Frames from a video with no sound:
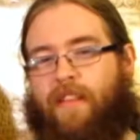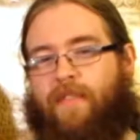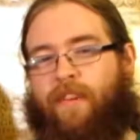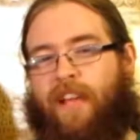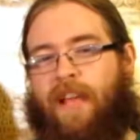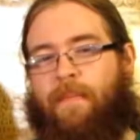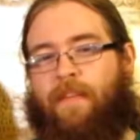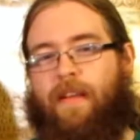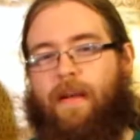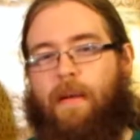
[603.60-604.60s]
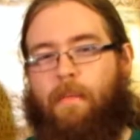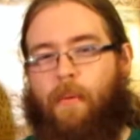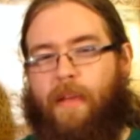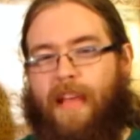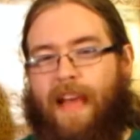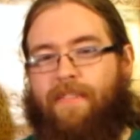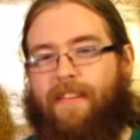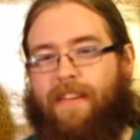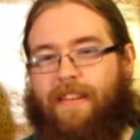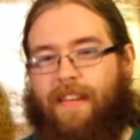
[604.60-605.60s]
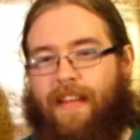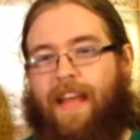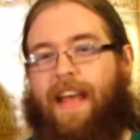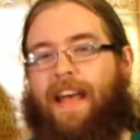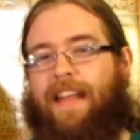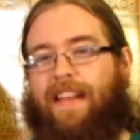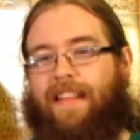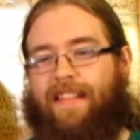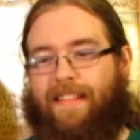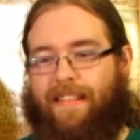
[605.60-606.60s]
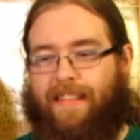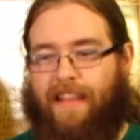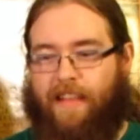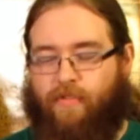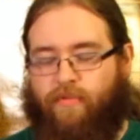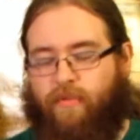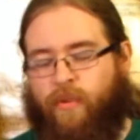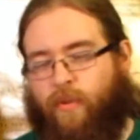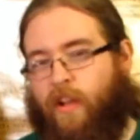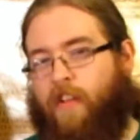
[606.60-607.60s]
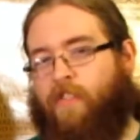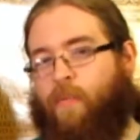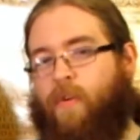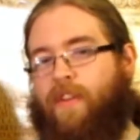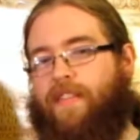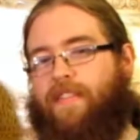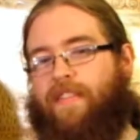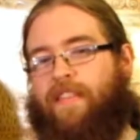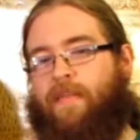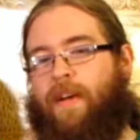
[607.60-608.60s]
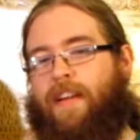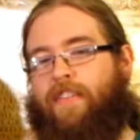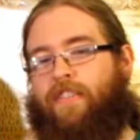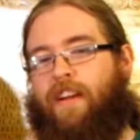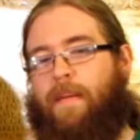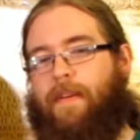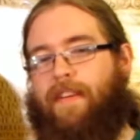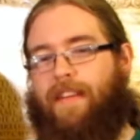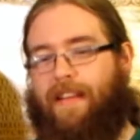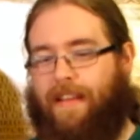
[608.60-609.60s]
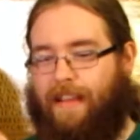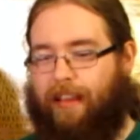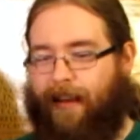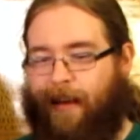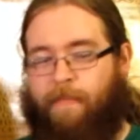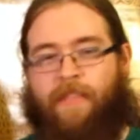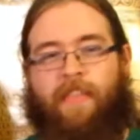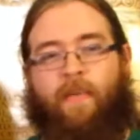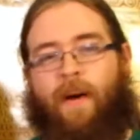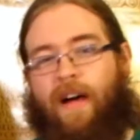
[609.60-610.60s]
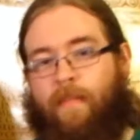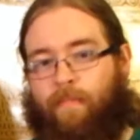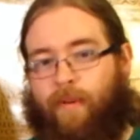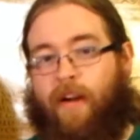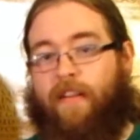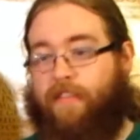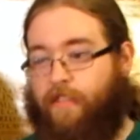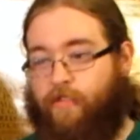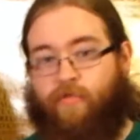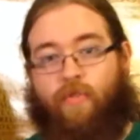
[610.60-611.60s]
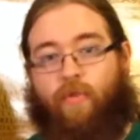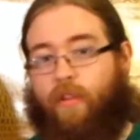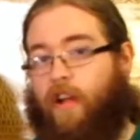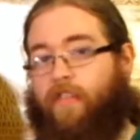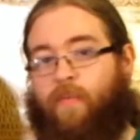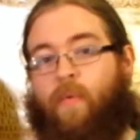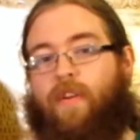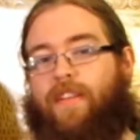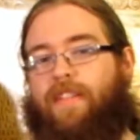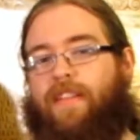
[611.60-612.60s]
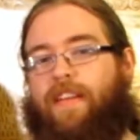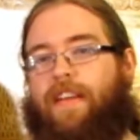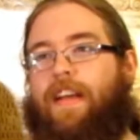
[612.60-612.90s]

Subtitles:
throughout the different games, but we haven't had a true Lost Woods, is the way I describe it. And Breath of the Wild brought us the true Lost Woods.